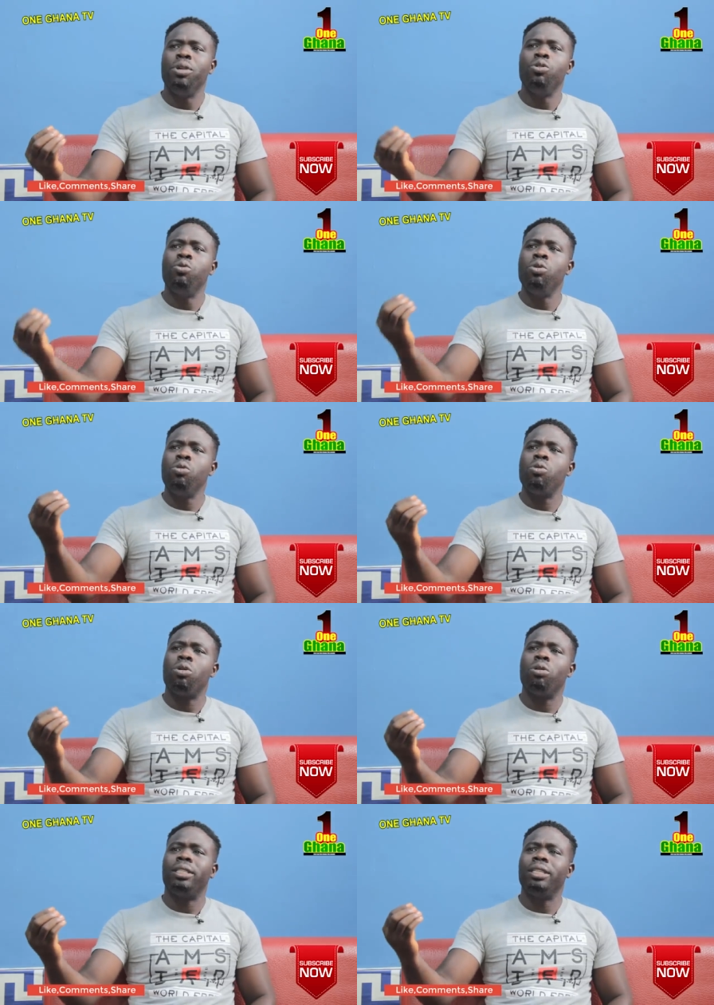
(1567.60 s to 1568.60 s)

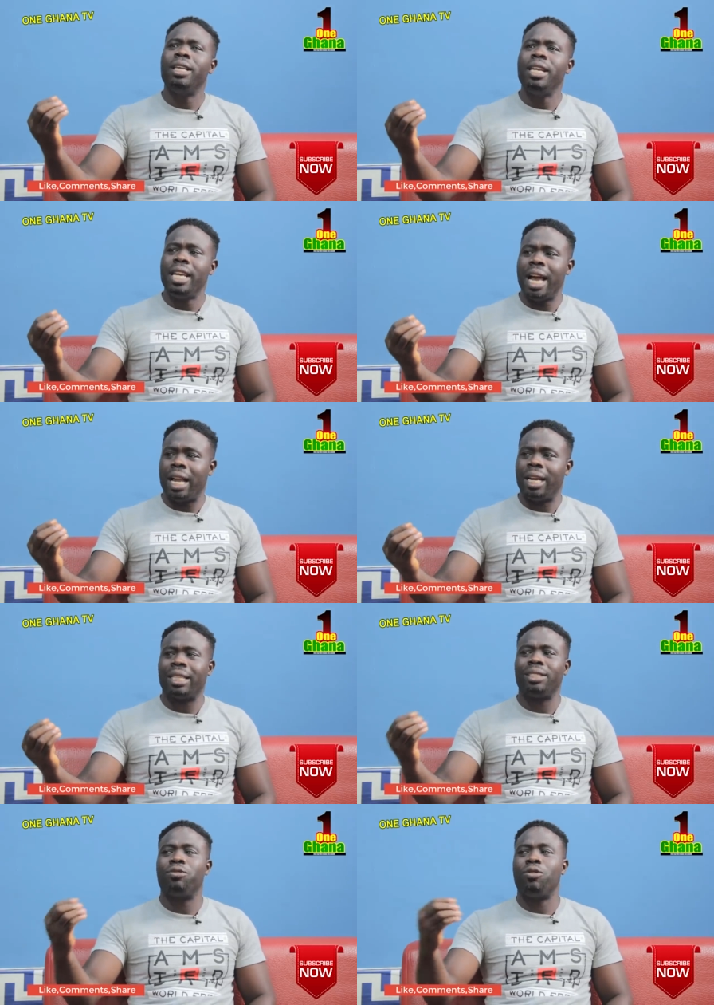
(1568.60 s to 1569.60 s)
minhumu or jidinia,
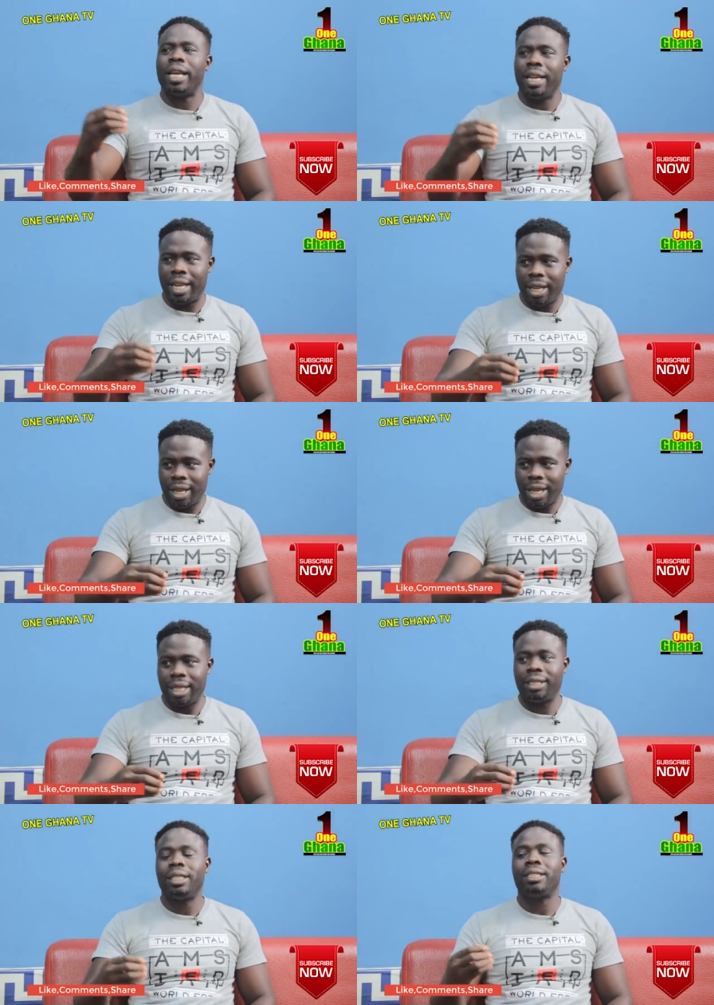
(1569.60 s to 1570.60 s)
Nasa for a day, a
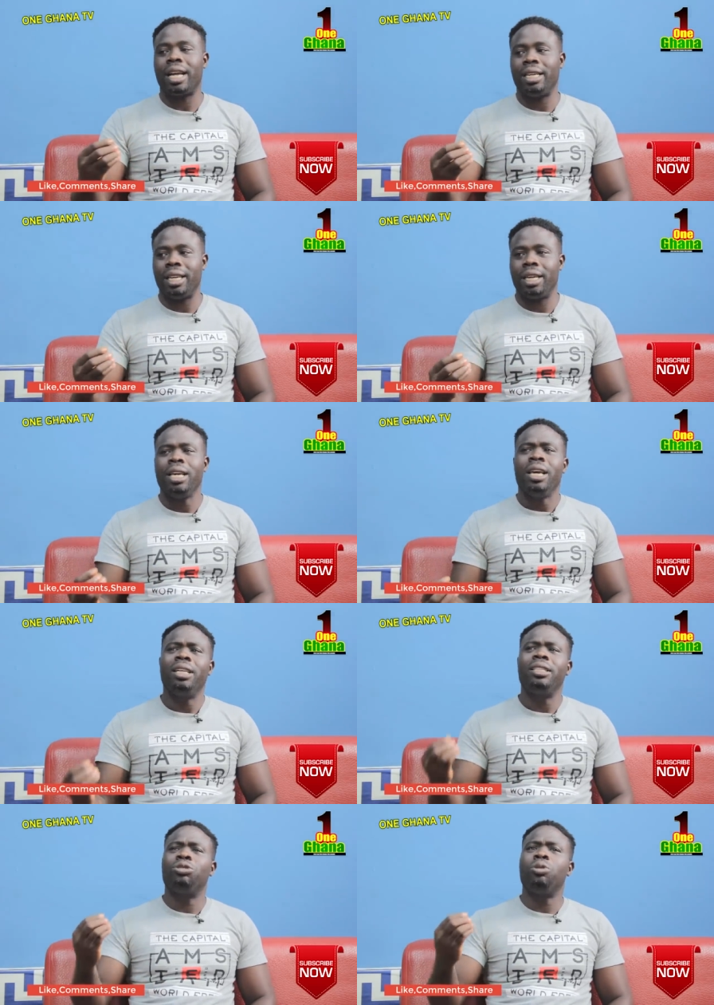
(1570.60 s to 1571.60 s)
stress idea.
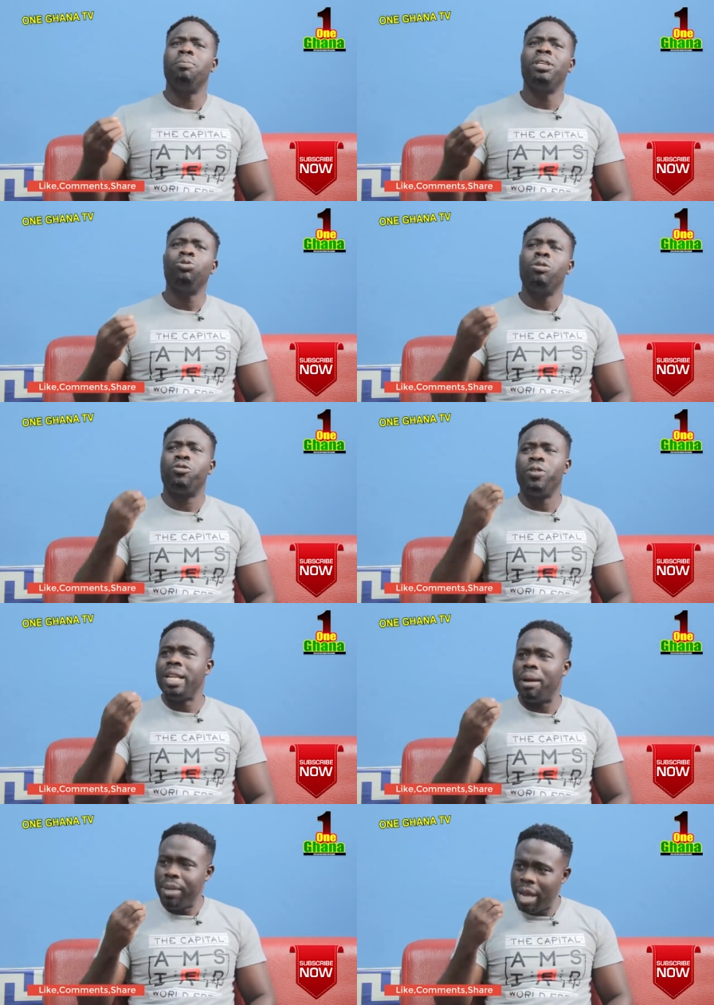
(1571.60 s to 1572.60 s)
And this will be so
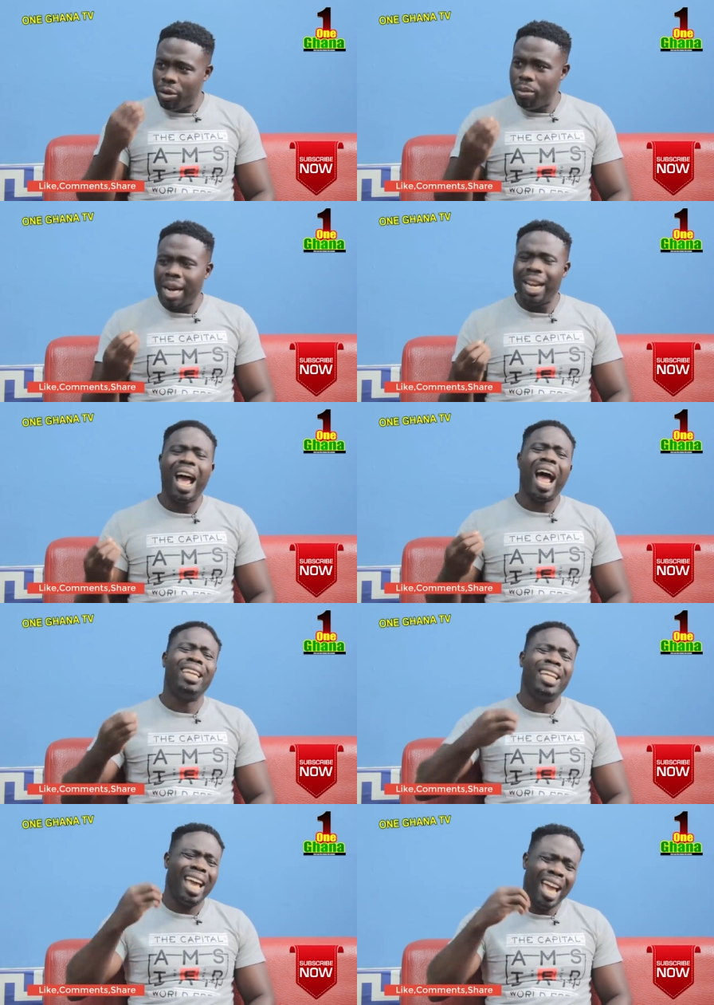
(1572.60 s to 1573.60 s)
offended me at
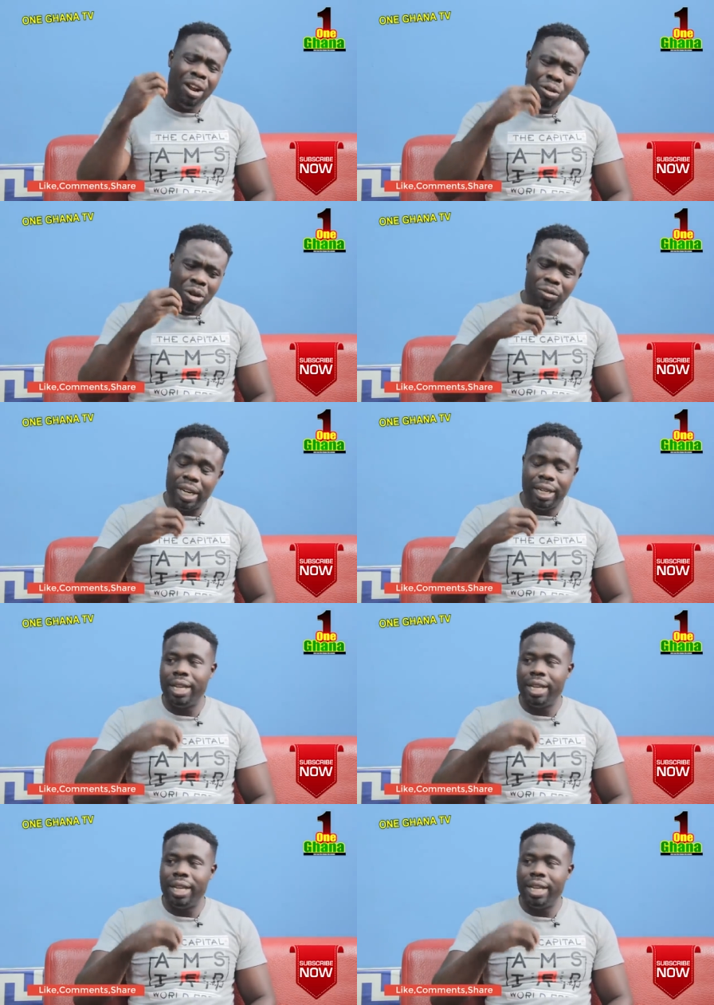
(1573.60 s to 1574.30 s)
the end of. Of the